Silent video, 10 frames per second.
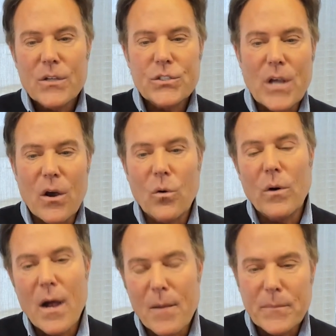
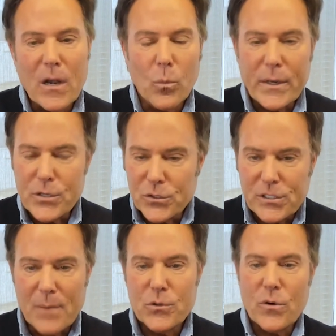So um, you know, we do
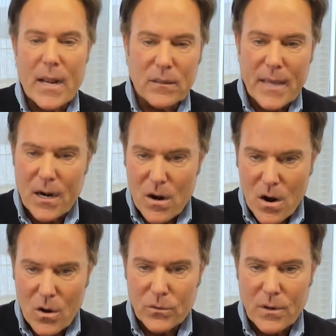some directly on our
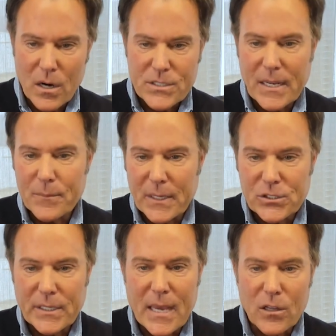own. Our team
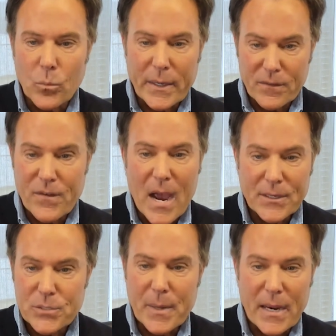gets together and we can
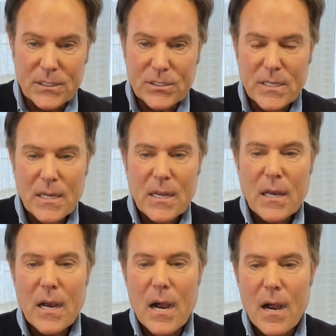find space,
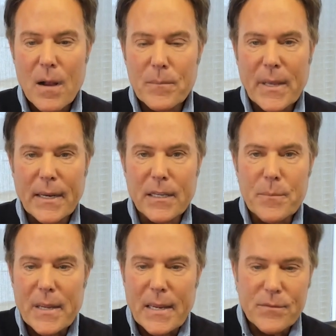um, and it
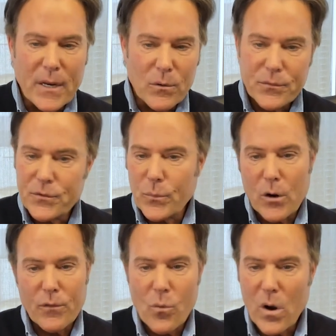can be you know
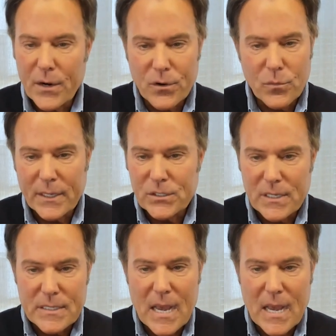three or four hundred rigs at a